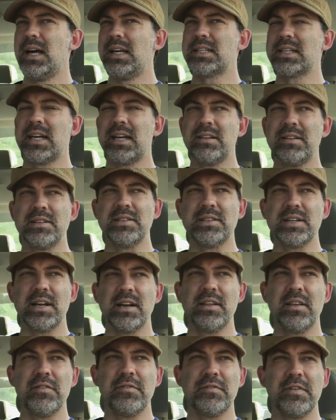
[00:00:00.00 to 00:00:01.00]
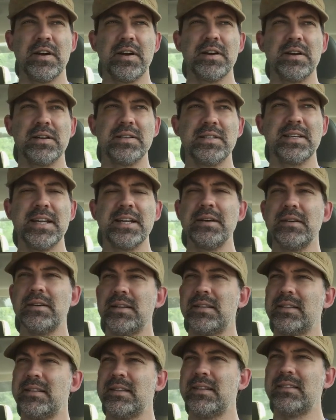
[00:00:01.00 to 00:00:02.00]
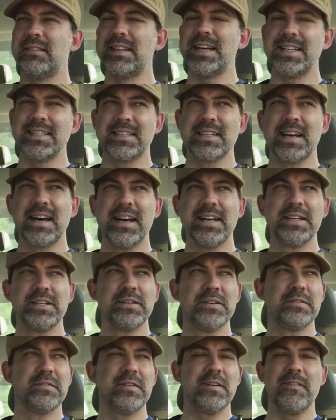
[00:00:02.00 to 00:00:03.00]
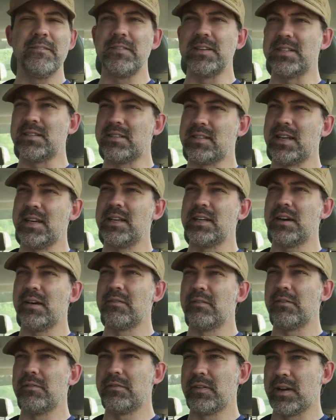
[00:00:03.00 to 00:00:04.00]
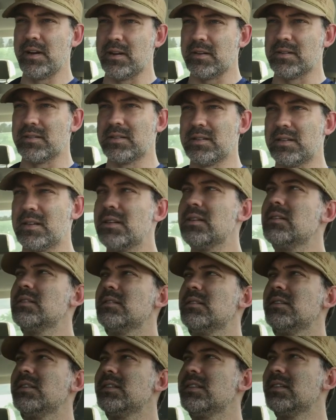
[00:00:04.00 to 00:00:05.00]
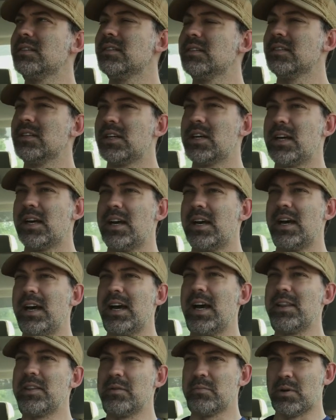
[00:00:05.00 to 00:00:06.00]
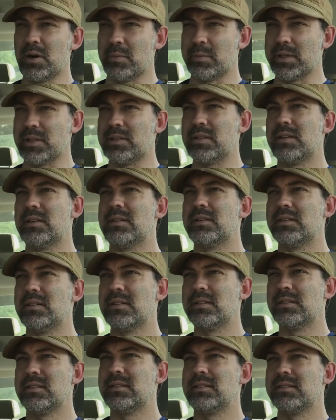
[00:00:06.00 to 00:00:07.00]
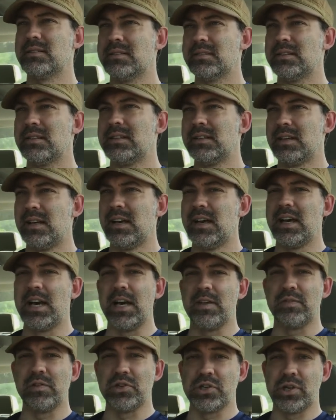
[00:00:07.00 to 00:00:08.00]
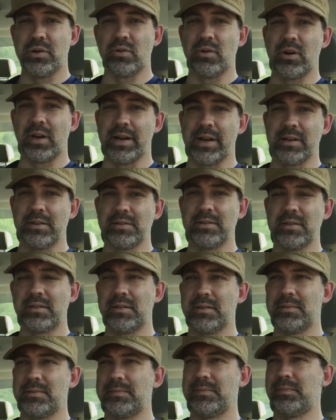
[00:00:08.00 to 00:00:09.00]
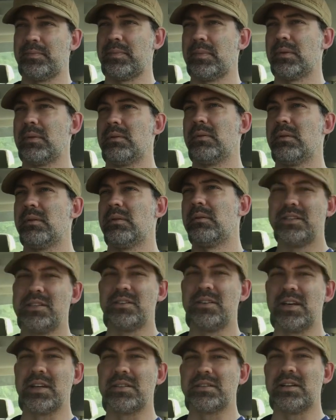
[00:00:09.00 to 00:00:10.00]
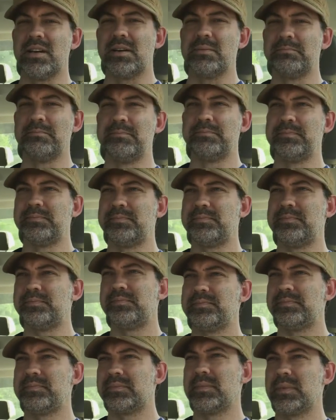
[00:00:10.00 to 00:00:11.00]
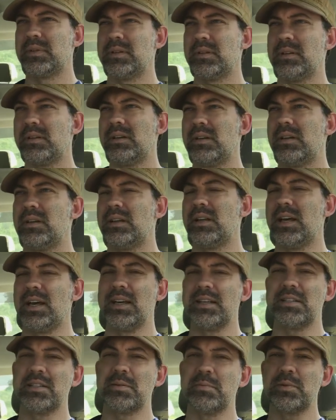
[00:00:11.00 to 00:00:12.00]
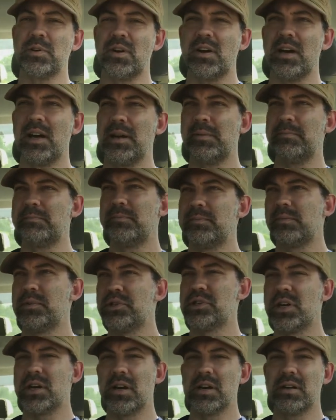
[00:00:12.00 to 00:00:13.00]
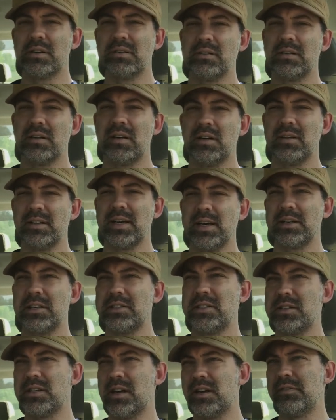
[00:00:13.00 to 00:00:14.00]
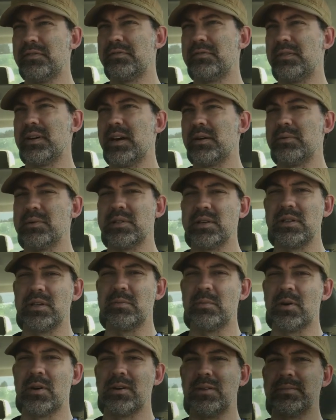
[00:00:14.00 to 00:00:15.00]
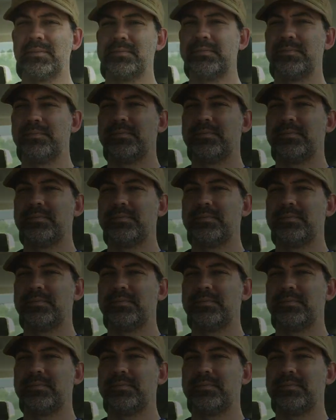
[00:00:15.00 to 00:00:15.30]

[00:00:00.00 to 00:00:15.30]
that's kind of the state of the affair state of, that's kind of the state of affairs at the moment at the Shearer house. Till next time, like, subscribe, share, all that good stuff. I will see you tomorrow.